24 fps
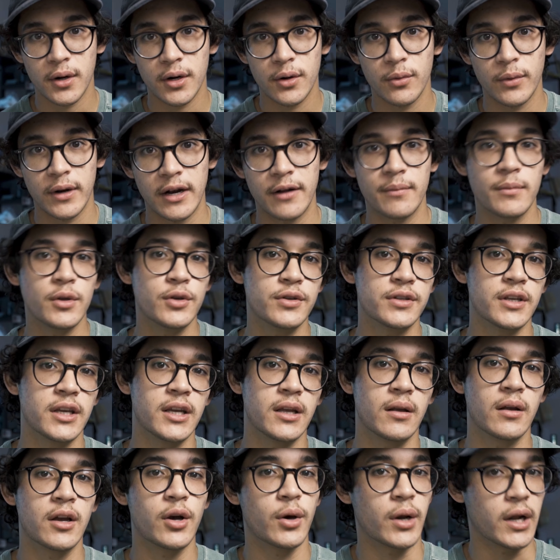part, when I'm
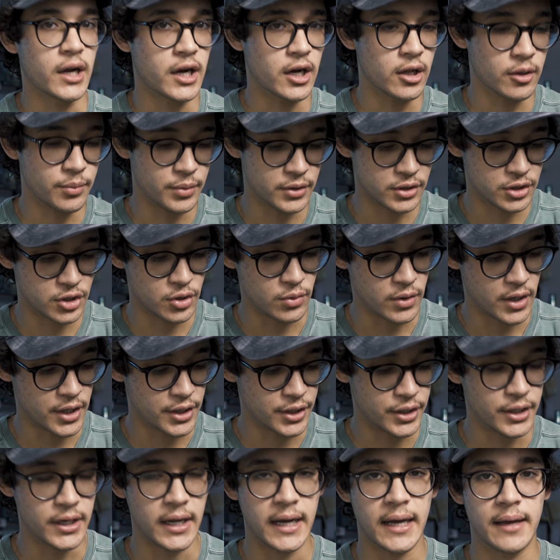using Kodak Colorplus 200,